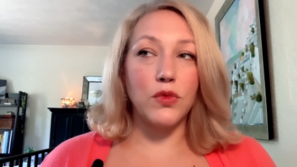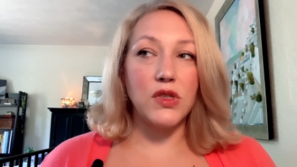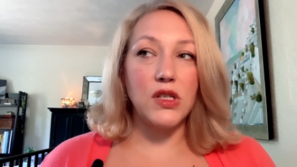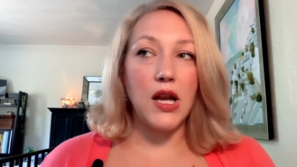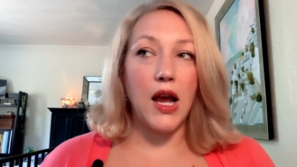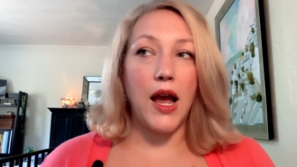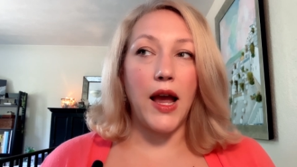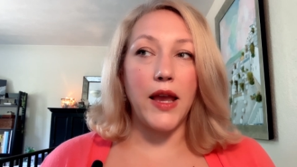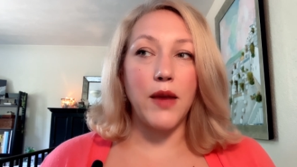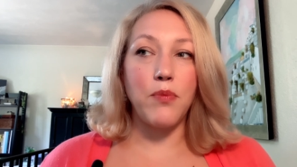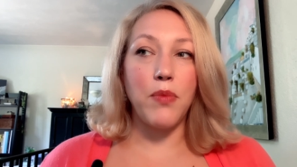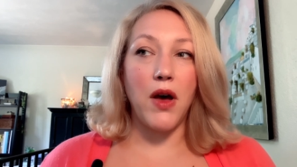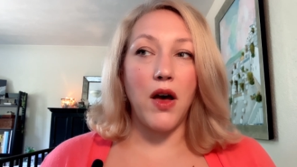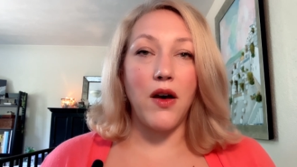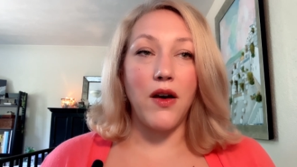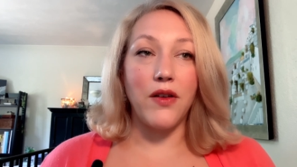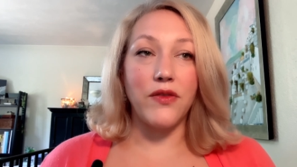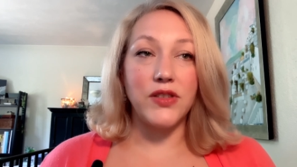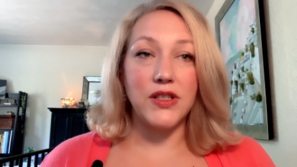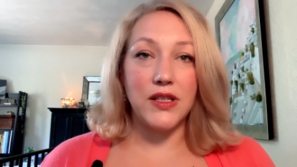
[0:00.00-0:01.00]
type
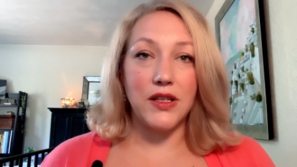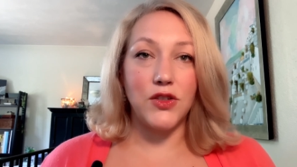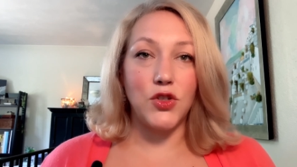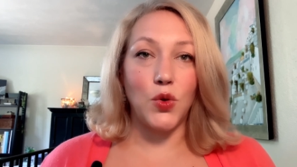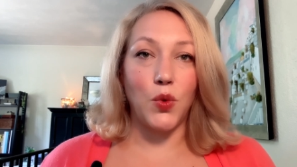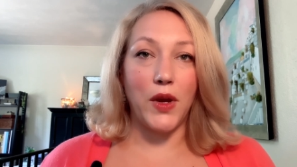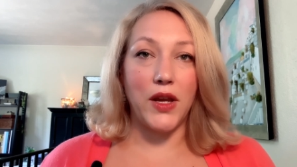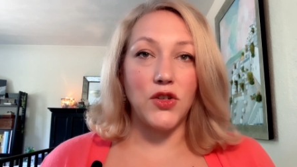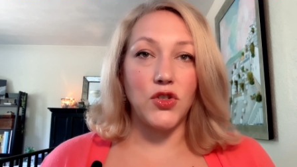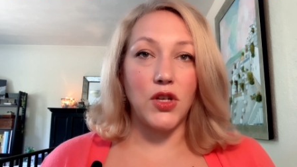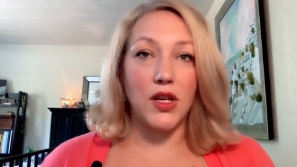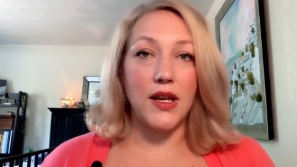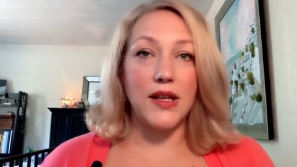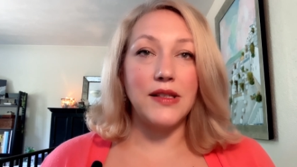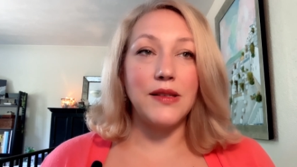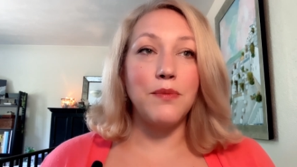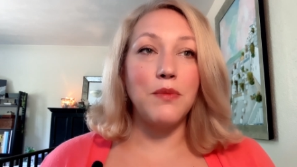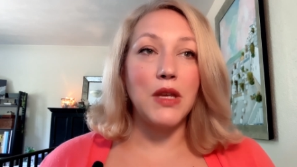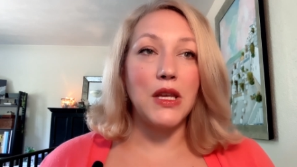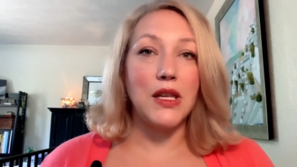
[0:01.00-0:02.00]
of situation.
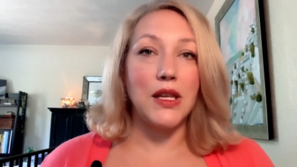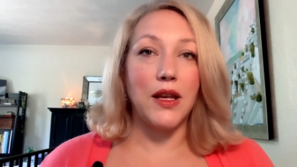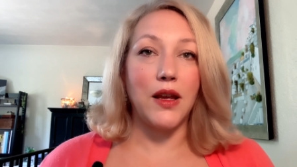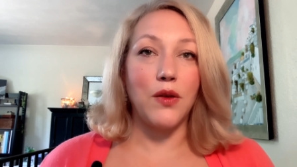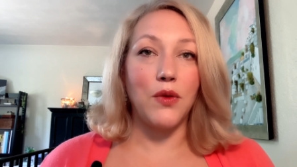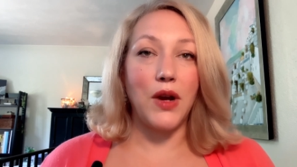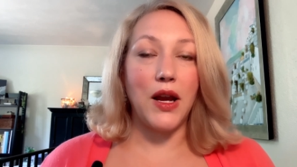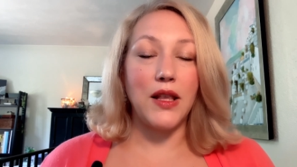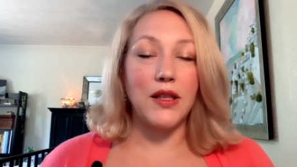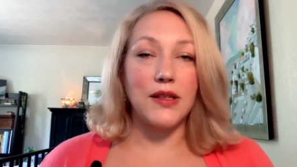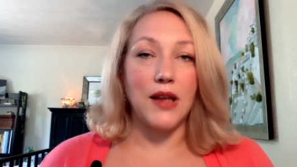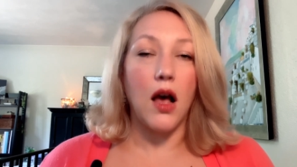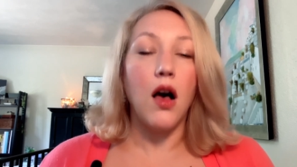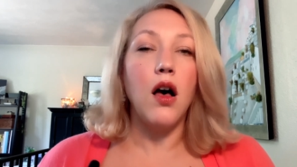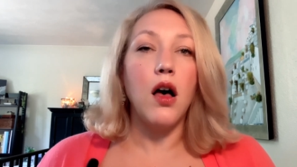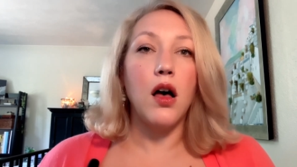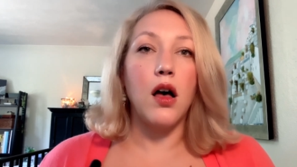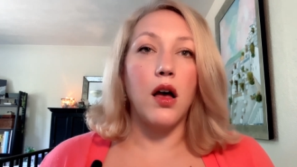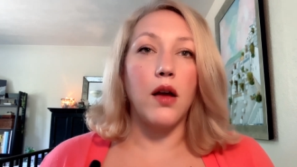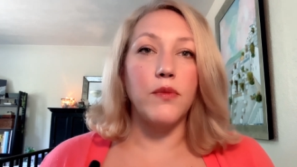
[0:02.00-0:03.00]
It's immediate, right? It's like,
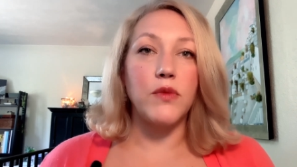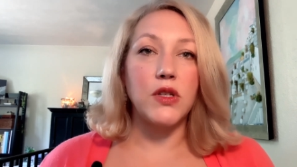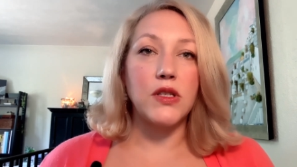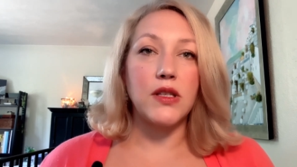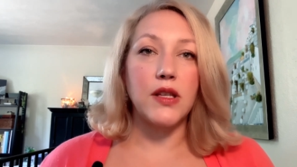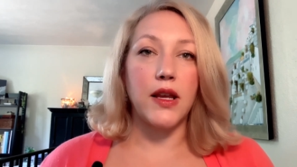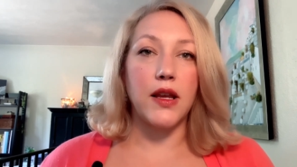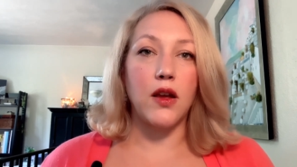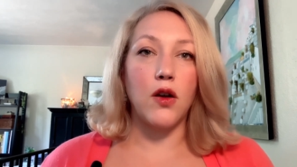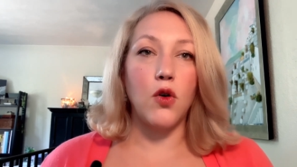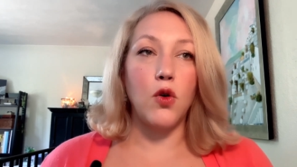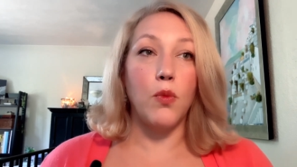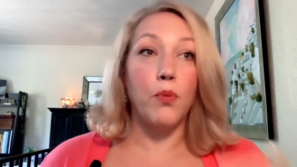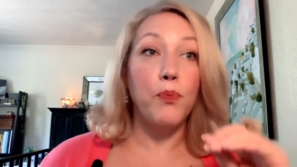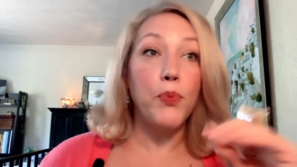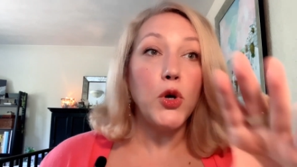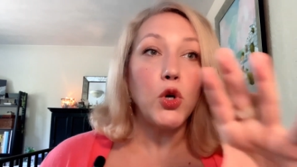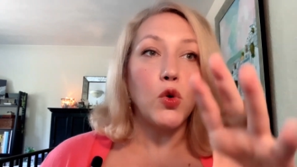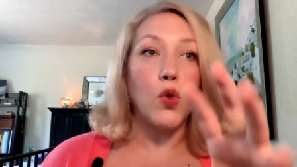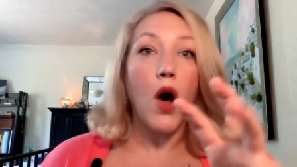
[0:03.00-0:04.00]
oh, I'm just like, oh,
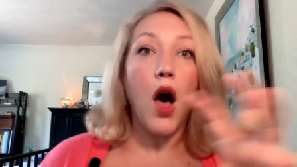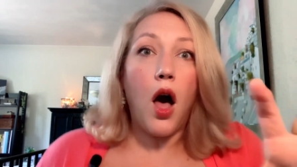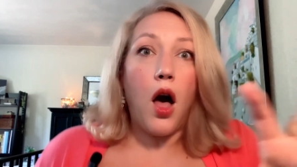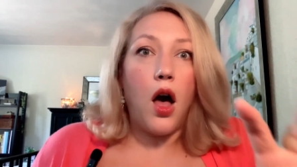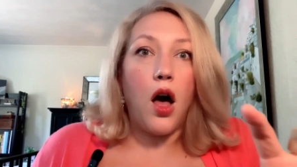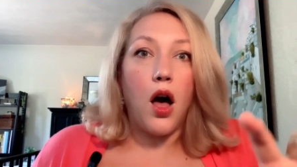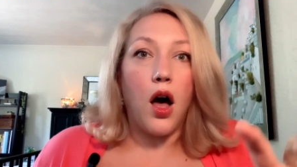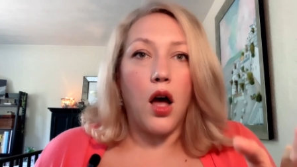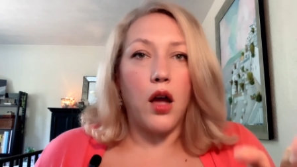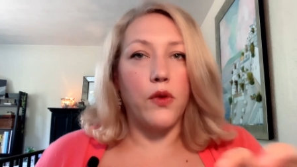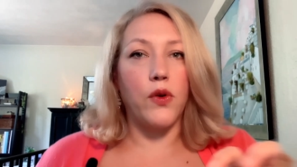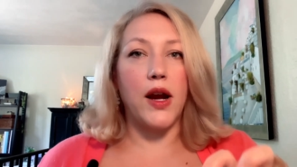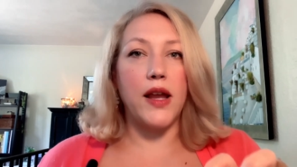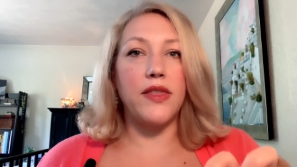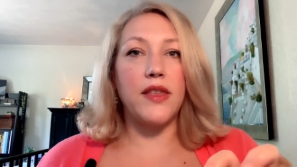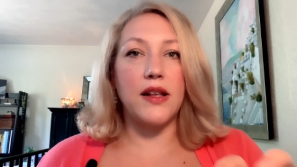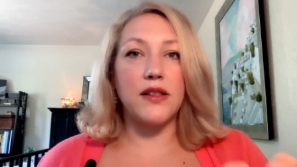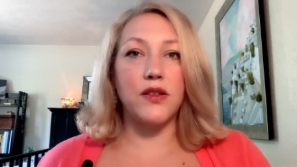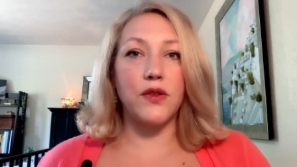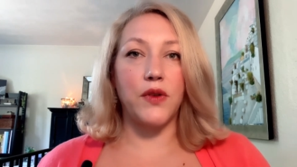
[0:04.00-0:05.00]
boo, ah, right?
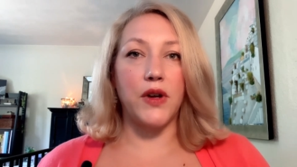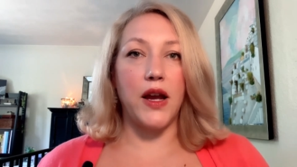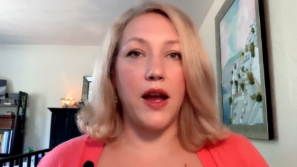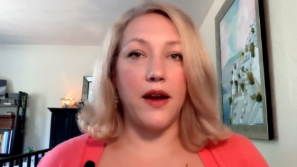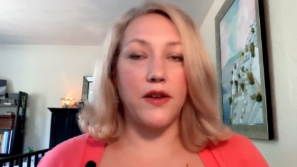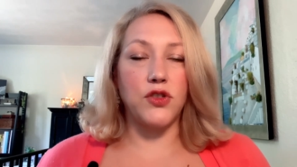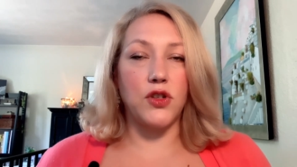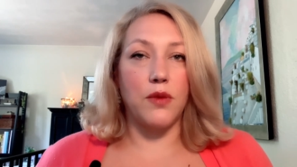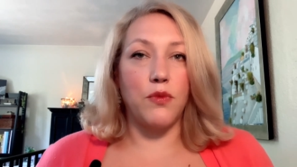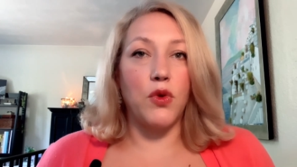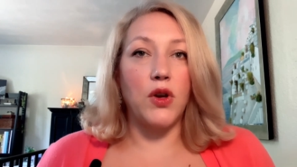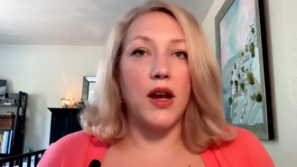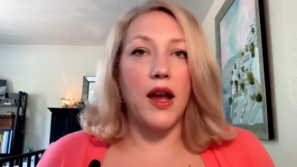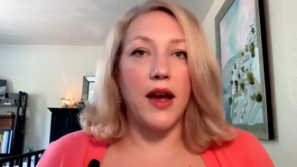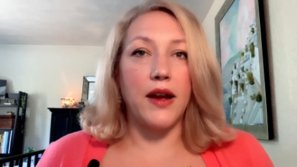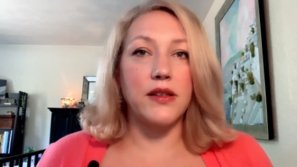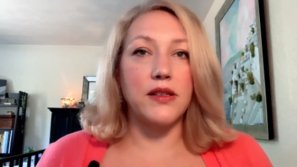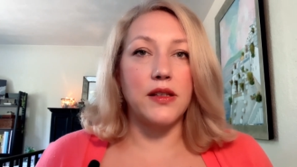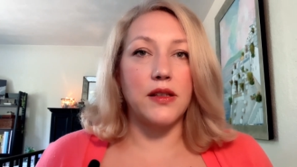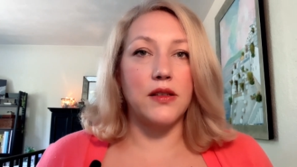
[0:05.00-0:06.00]
That's a reaction. I'm
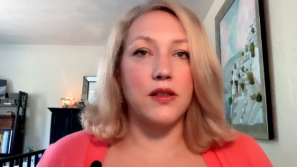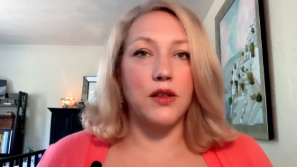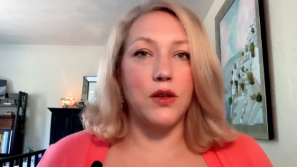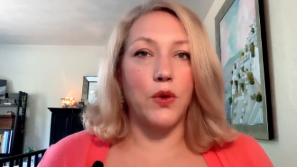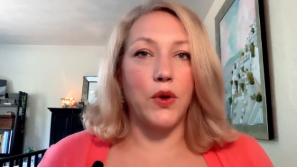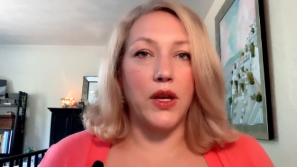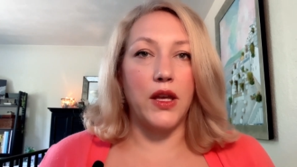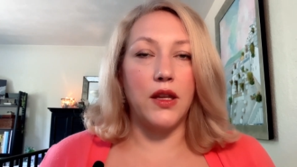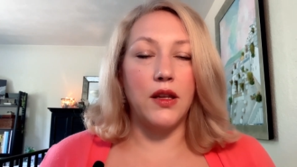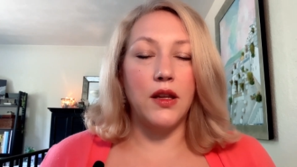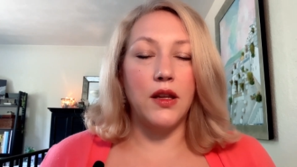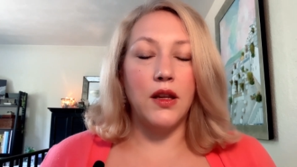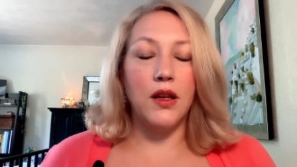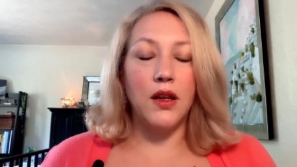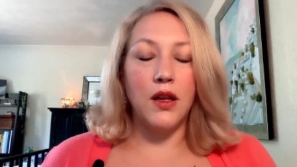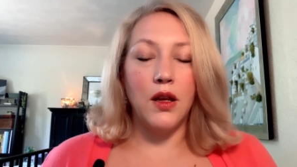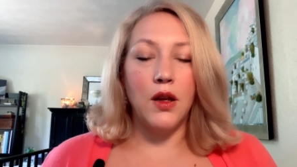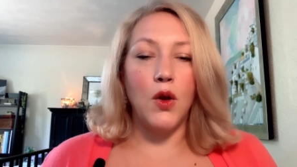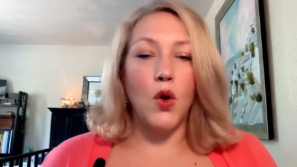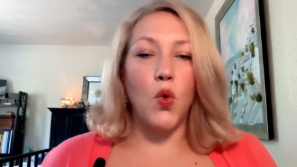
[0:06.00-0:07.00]
reacting to it.
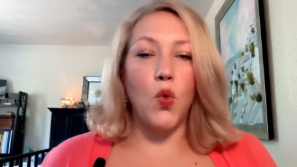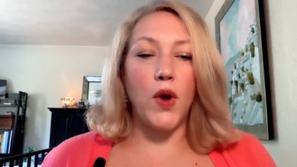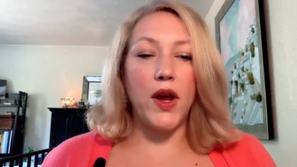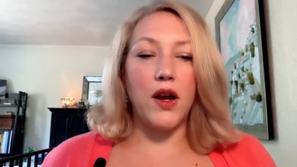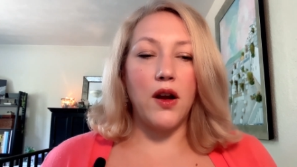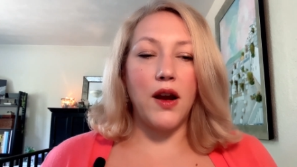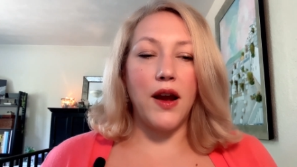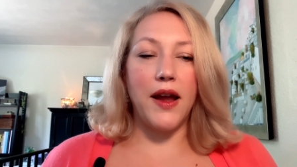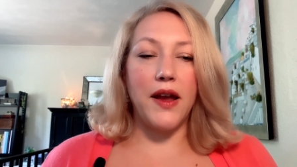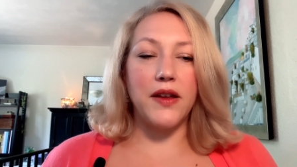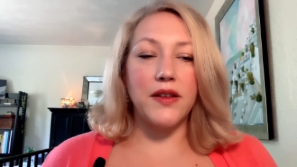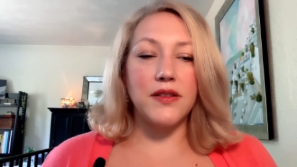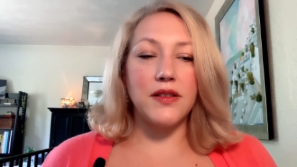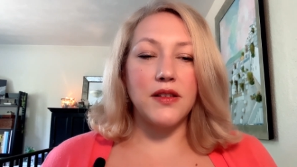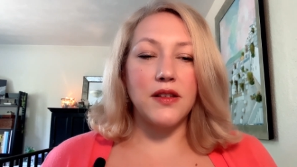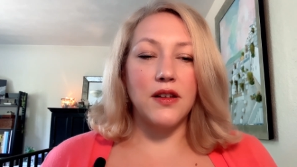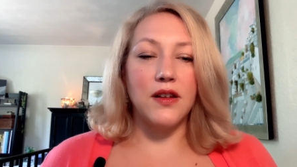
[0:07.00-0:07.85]
Whereas